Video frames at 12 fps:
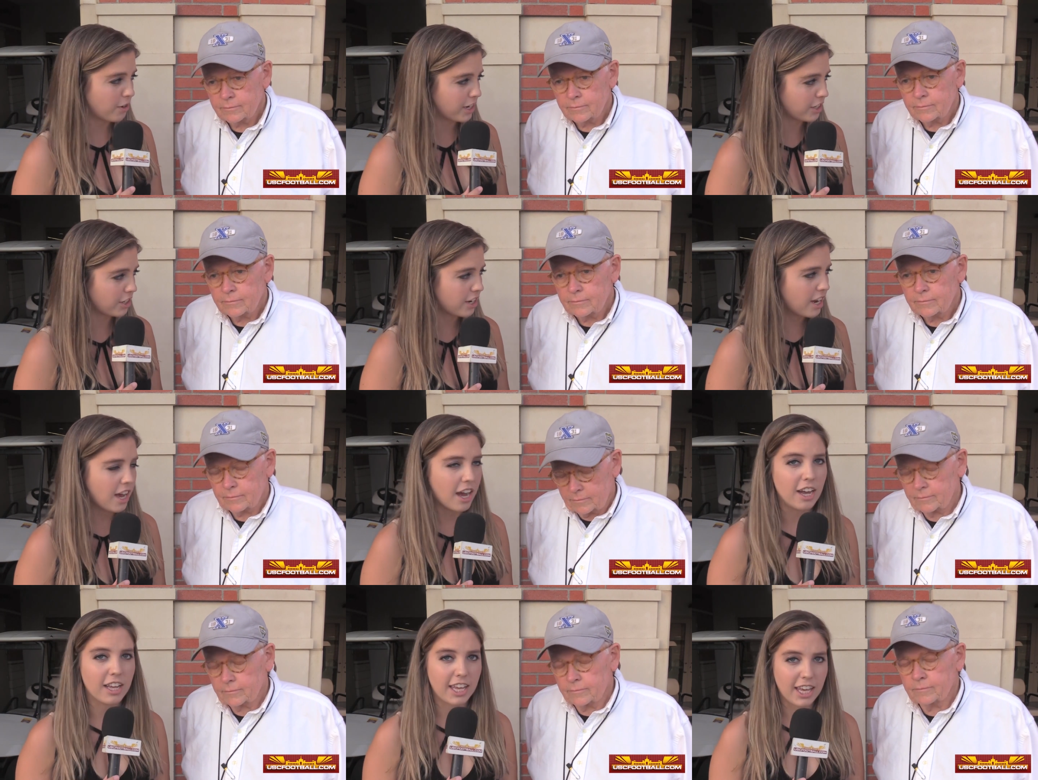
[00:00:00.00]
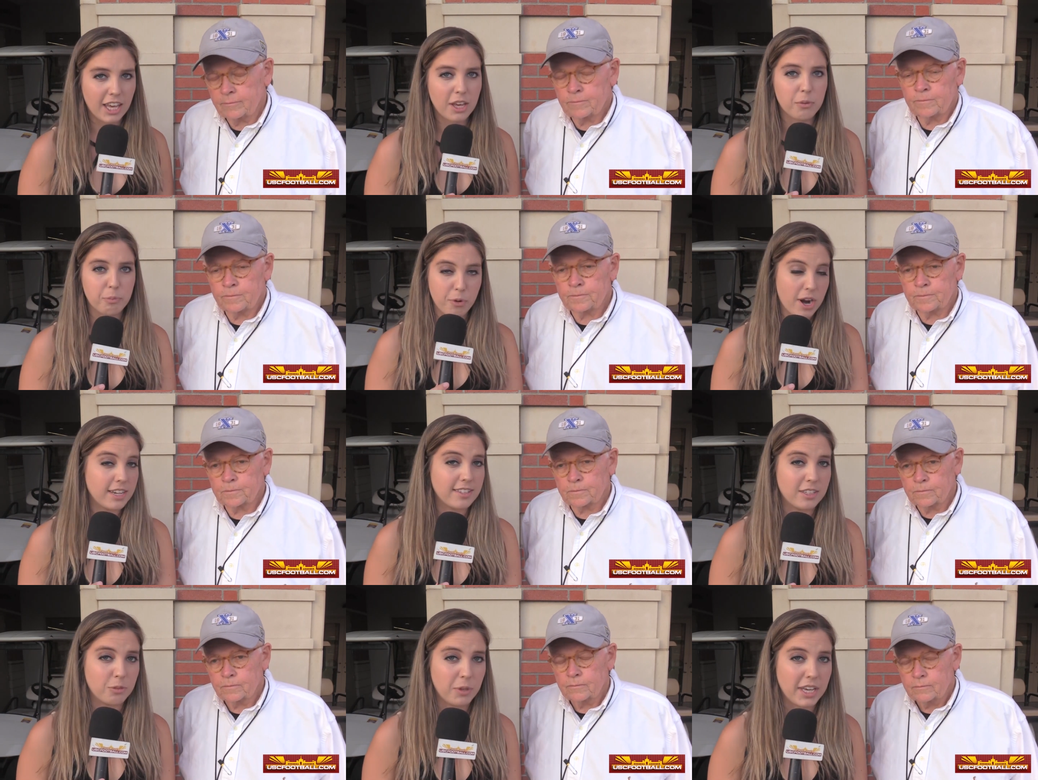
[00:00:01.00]
Speaker 1: Rector. Uh, he practiced
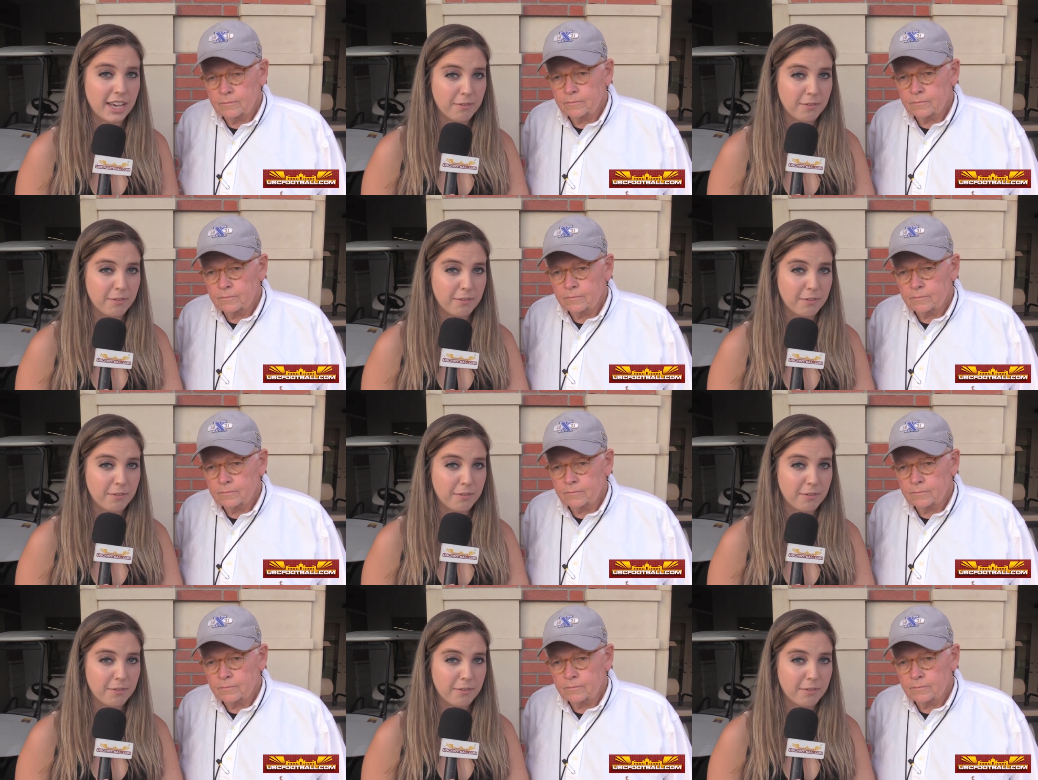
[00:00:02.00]
this week,